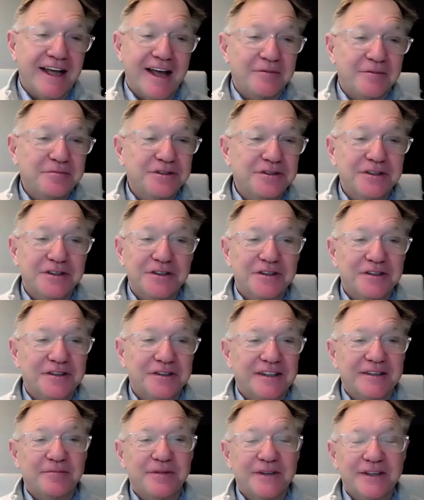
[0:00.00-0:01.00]

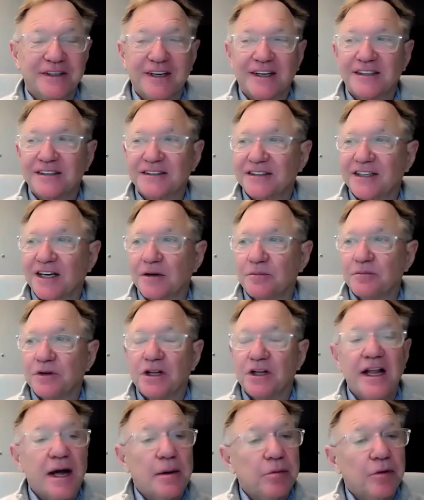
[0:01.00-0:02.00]
Absolutely. Because
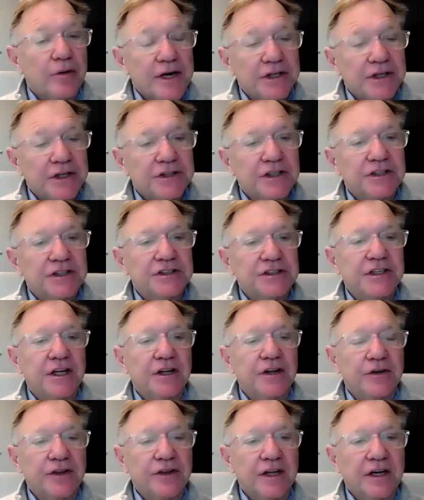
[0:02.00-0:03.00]
collaboration is the
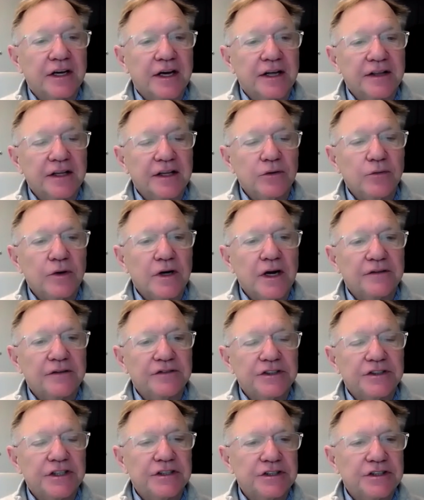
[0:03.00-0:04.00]
other thing. I think when I've
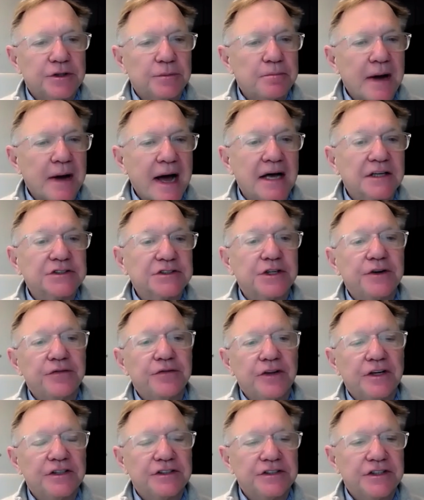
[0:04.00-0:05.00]
seen some positive
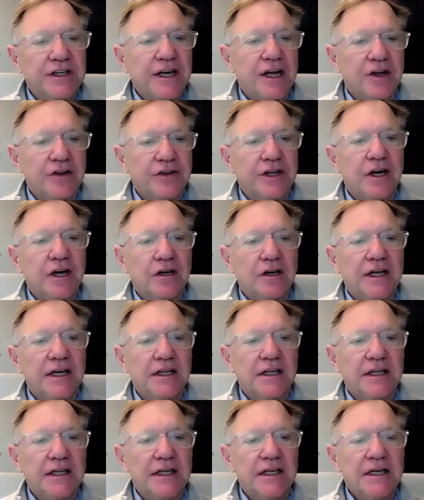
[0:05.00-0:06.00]
things in healthcare
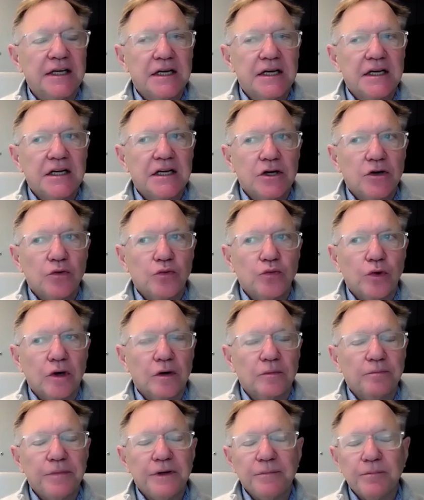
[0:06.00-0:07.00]
lately,
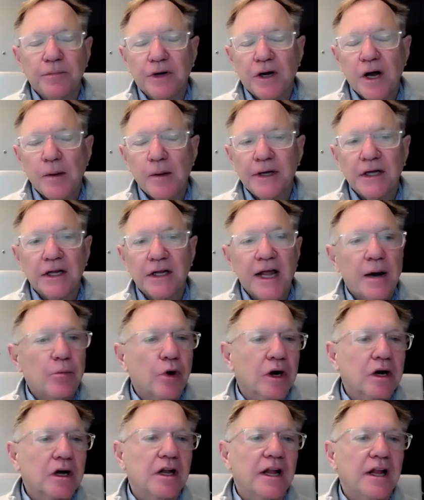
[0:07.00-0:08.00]
we're becoming a lot
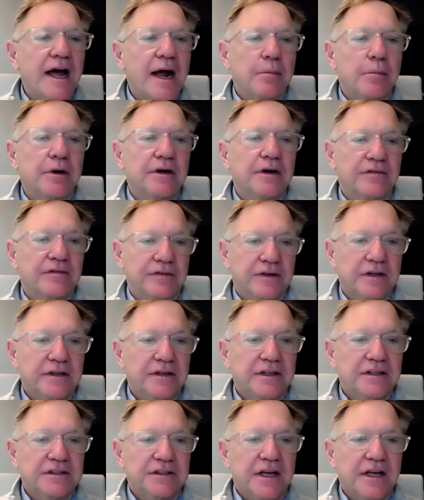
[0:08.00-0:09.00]
more collaborative.
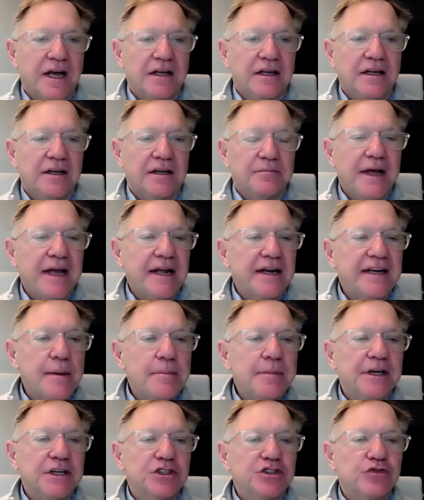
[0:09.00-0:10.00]
This
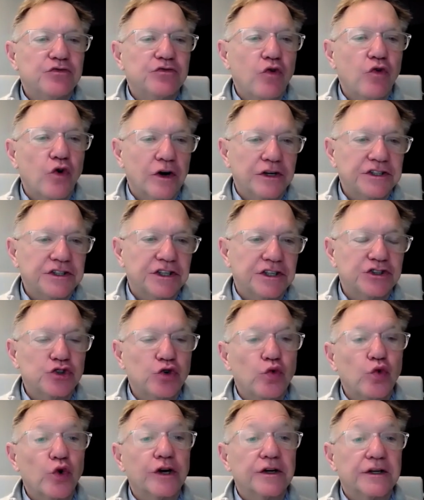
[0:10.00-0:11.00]
pandemic has forced us
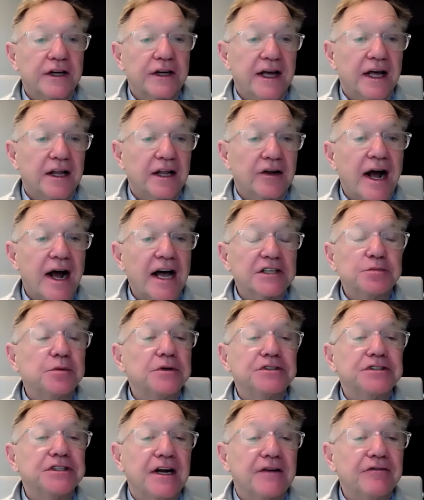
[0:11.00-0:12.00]
to work together.
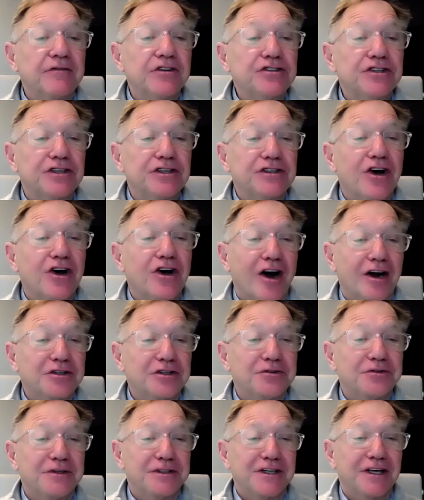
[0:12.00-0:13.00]
Hospitals that never used to talk
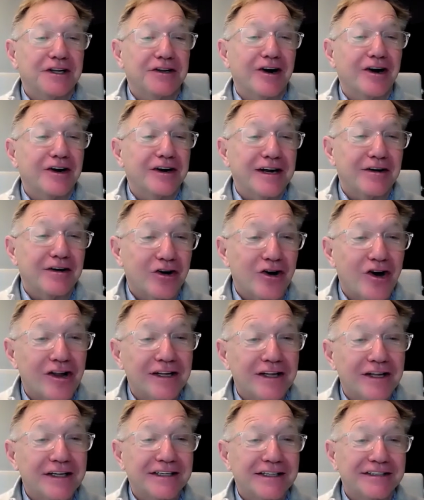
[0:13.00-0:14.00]
to each other are
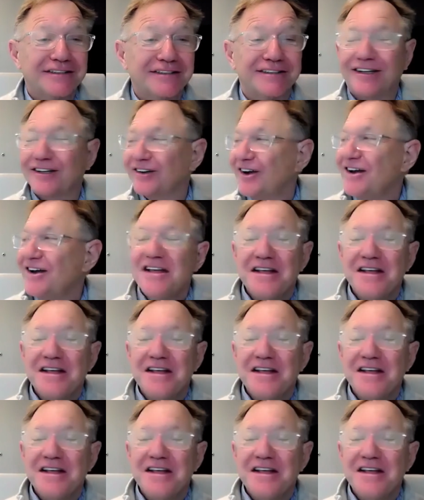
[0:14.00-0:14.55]
calling each other,